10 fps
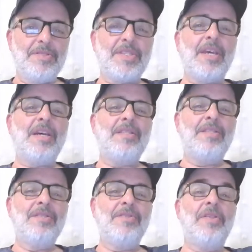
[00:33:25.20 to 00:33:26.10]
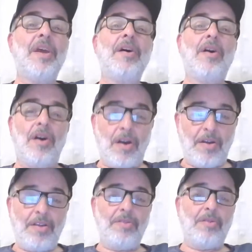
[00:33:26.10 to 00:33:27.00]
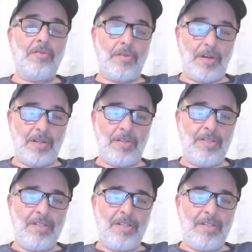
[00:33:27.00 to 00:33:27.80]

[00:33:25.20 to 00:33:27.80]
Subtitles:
said they are in the Quran.